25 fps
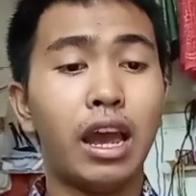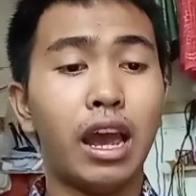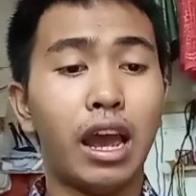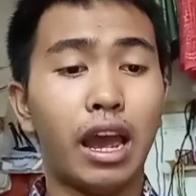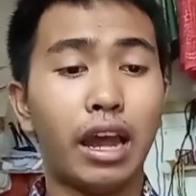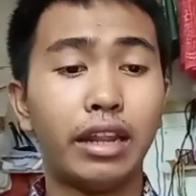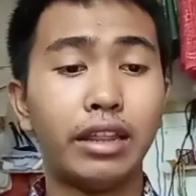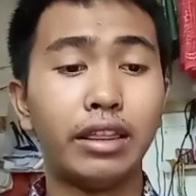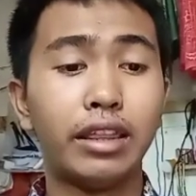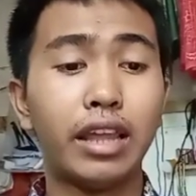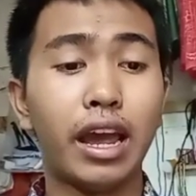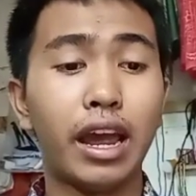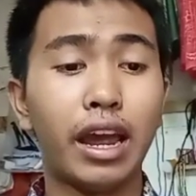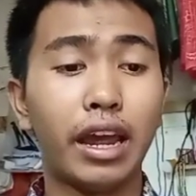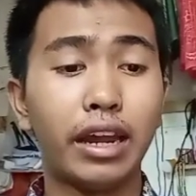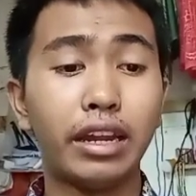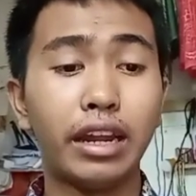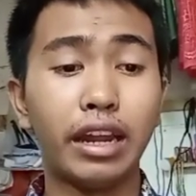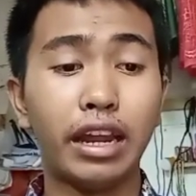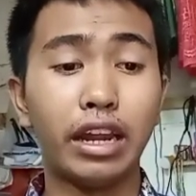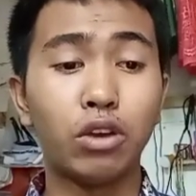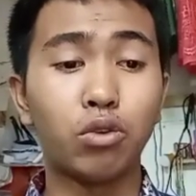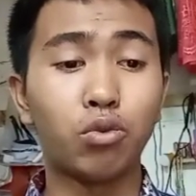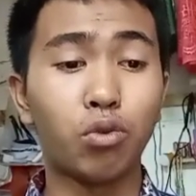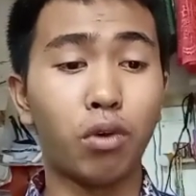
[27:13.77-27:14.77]
and then
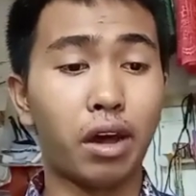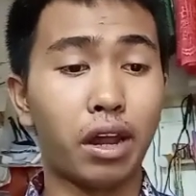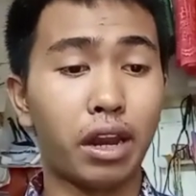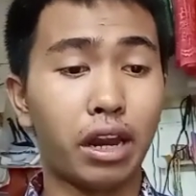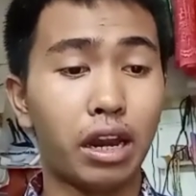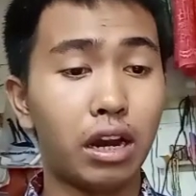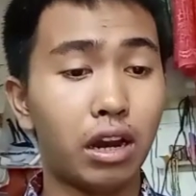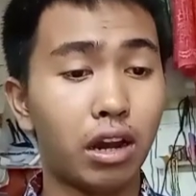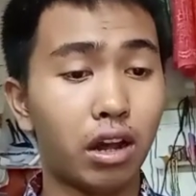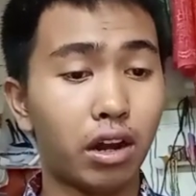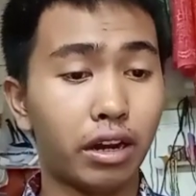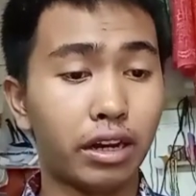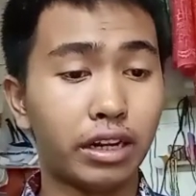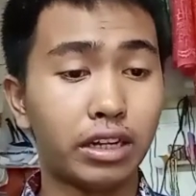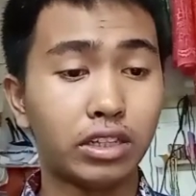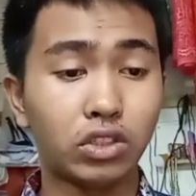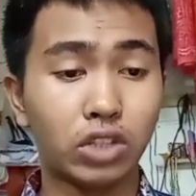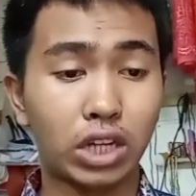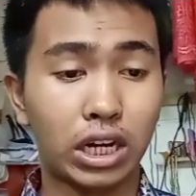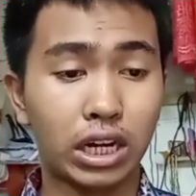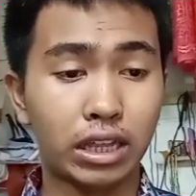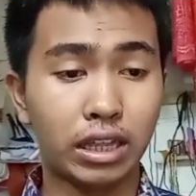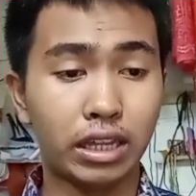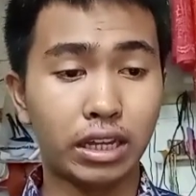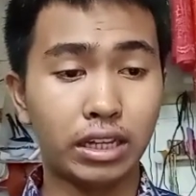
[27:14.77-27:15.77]
inquiry learning
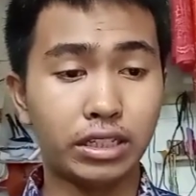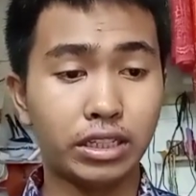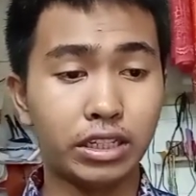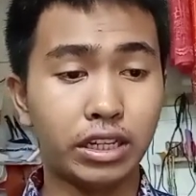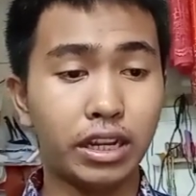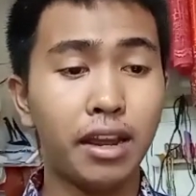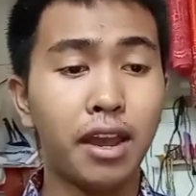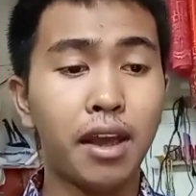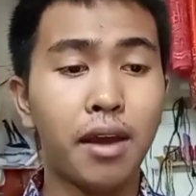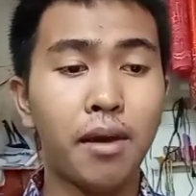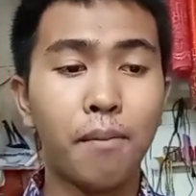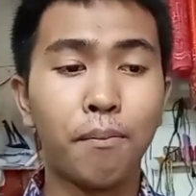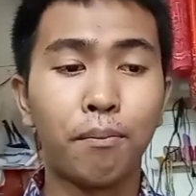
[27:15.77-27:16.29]
strategy,